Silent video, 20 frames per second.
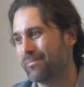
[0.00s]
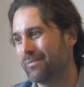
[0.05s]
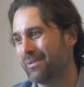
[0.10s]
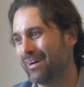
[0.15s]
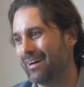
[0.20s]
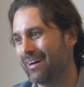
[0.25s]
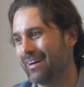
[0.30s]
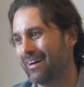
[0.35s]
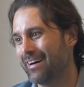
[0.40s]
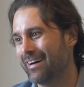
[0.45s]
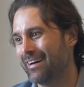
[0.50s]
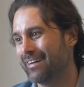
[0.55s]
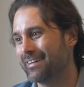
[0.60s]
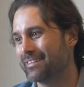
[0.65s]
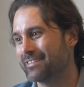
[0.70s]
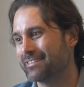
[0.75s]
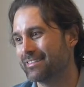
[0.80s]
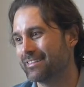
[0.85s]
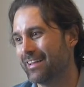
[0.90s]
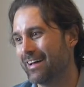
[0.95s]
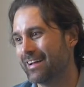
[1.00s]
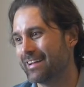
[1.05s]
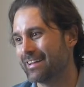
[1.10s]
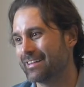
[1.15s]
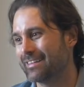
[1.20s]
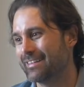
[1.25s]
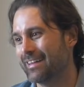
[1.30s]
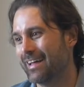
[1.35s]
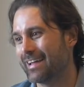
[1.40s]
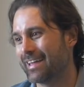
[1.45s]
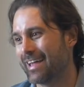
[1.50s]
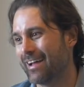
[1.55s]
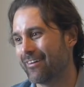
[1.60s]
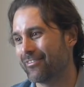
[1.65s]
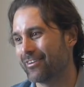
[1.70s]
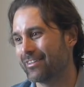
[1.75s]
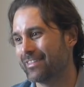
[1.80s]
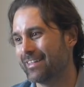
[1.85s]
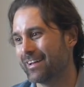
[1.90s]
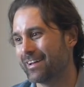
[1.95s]
Like
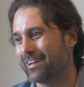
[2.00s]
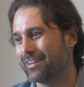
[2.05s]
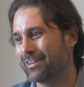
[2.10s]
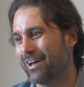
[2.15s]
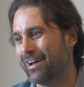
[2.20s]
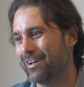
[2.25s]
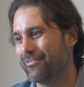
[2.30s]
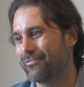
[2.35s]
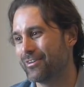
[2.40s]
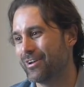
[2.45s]
everything in life,